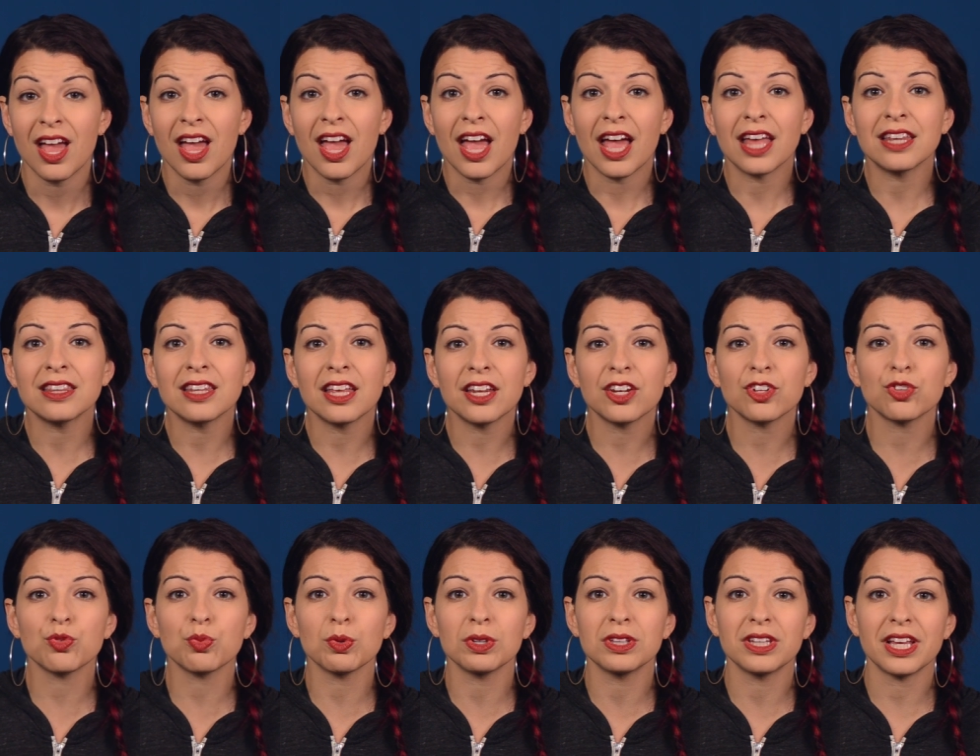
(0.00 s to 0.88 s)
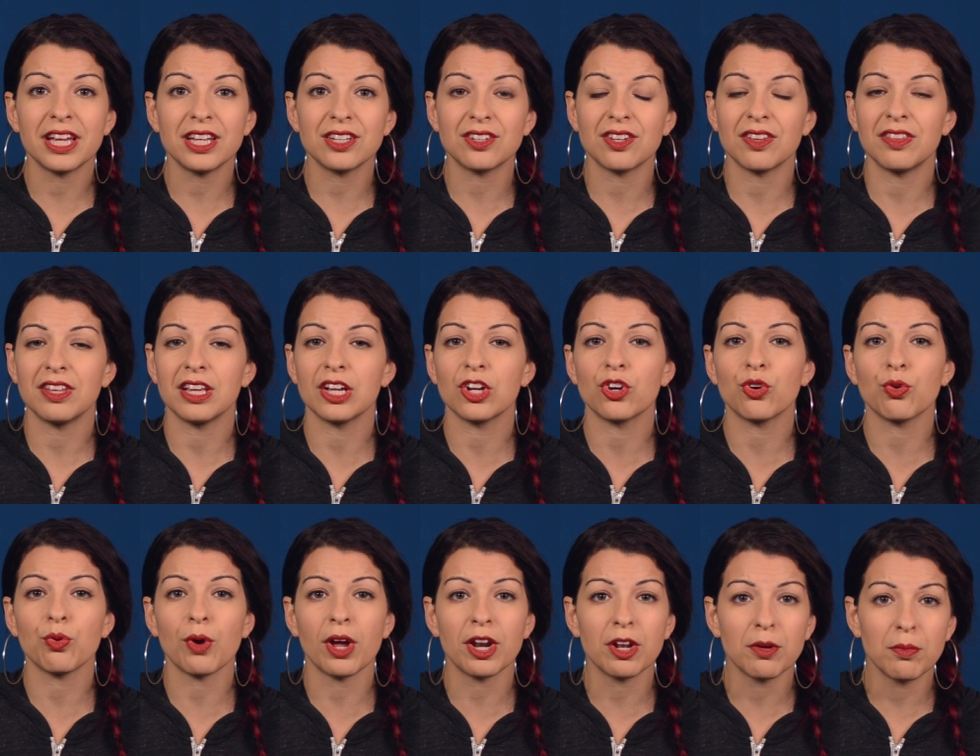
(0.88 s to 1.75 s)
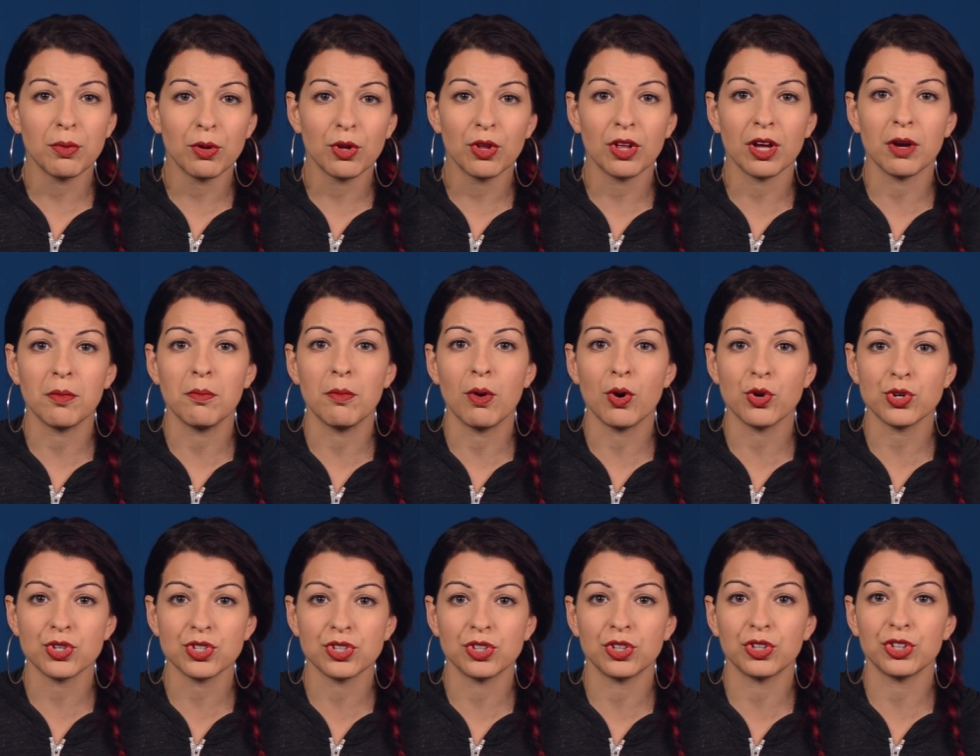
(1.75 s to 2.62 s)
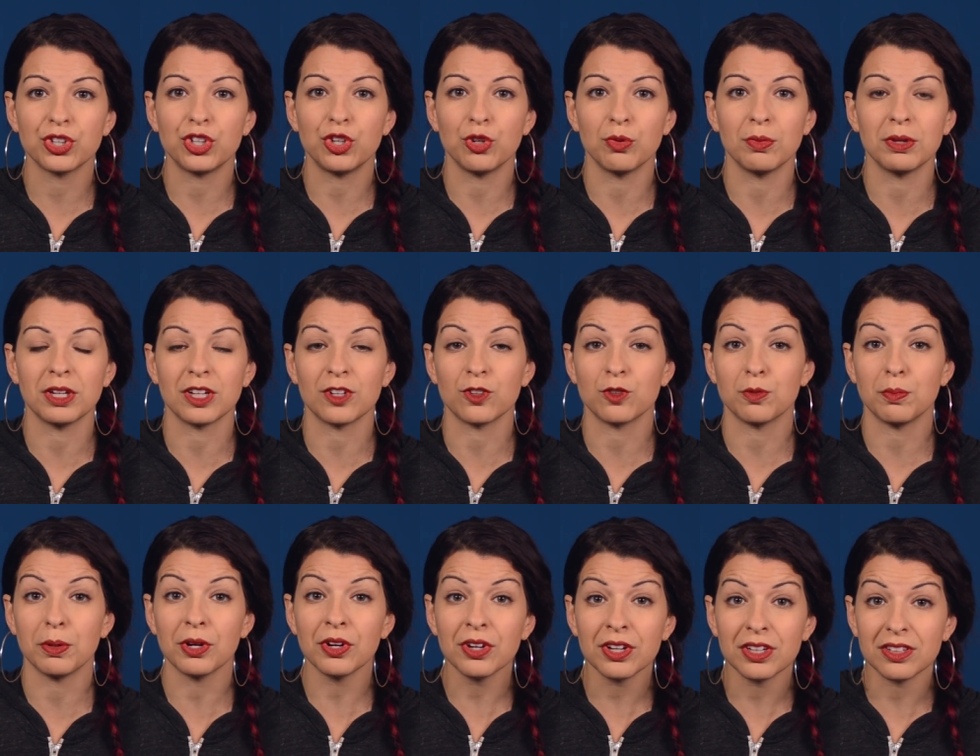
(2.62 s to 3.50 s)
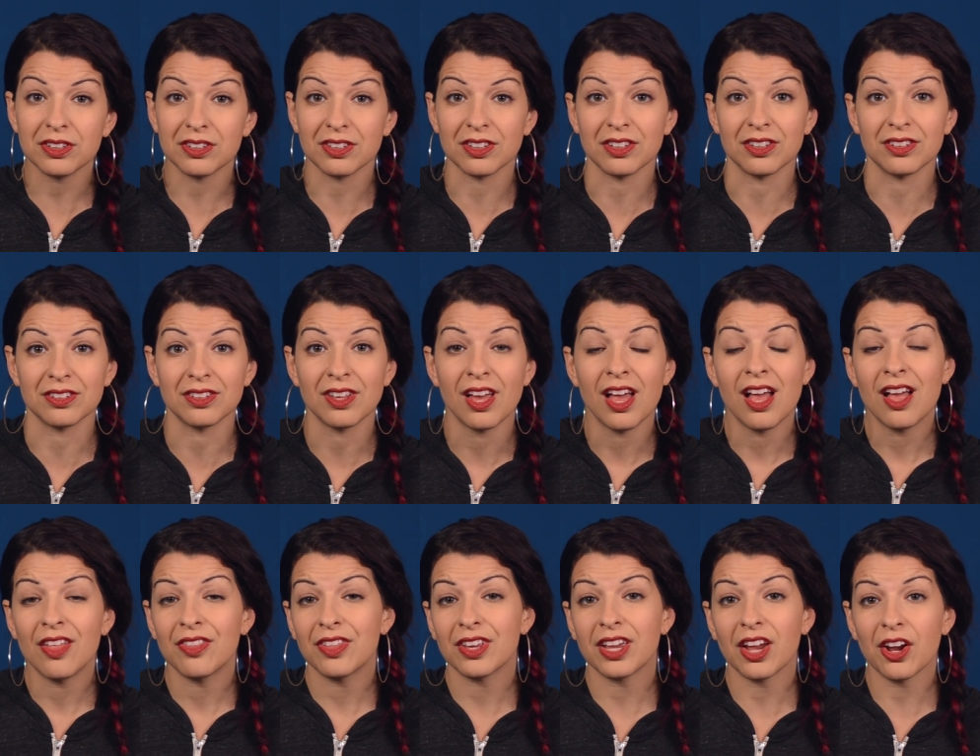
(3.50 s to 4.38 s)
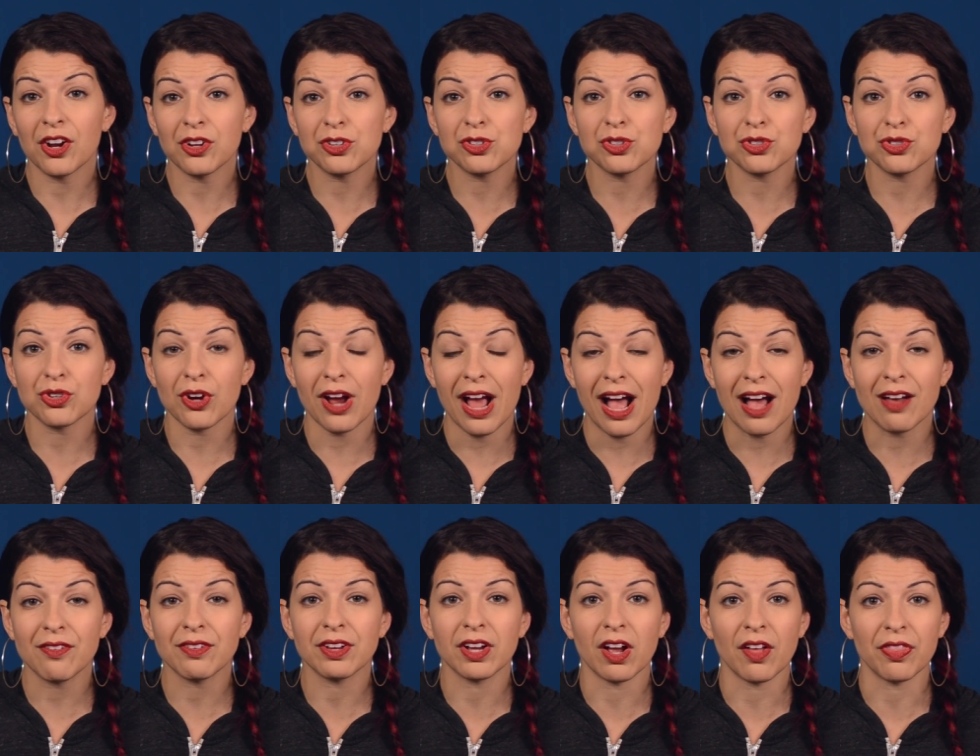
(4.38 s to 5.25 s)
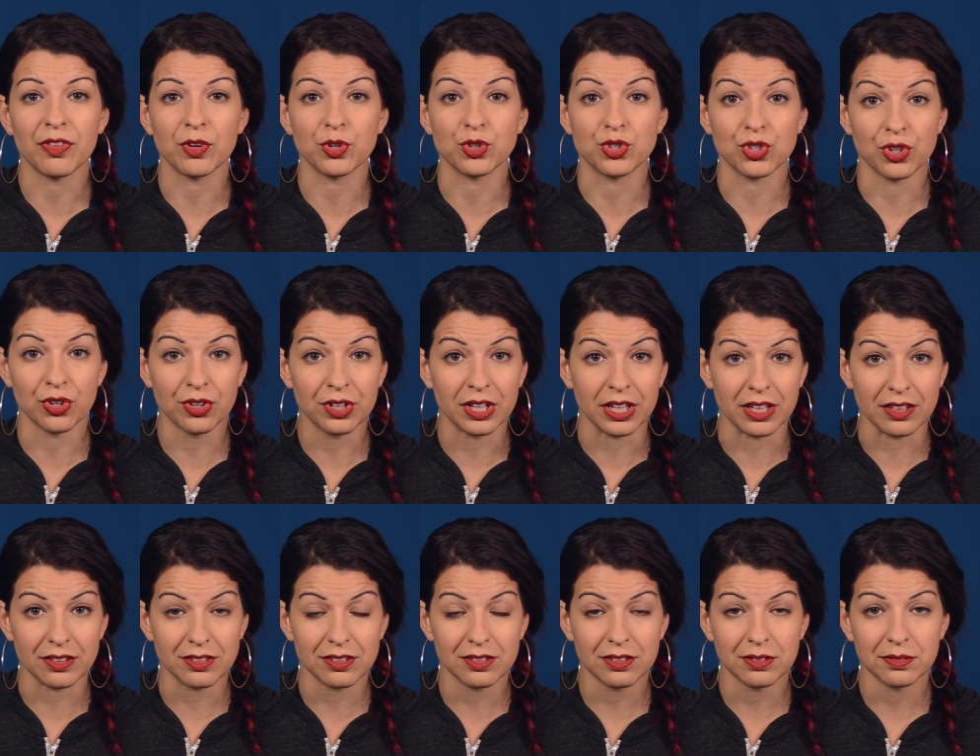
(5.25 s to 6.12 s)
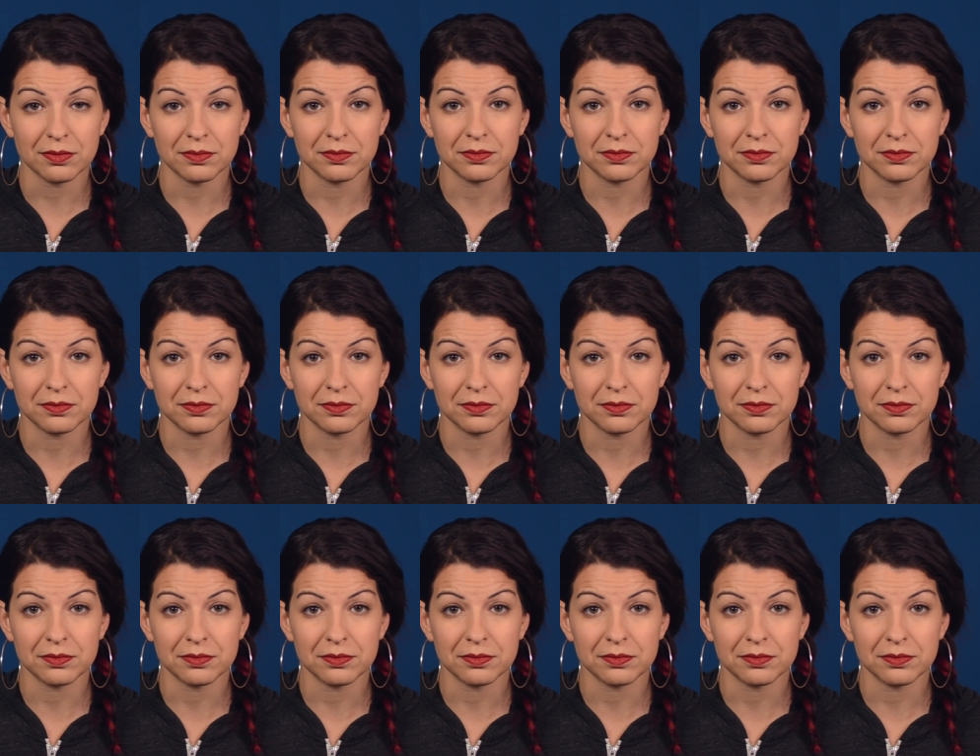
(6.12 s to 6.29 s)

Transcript: and let us relate to the incredible emotional human experiences the characters are having on their journeys.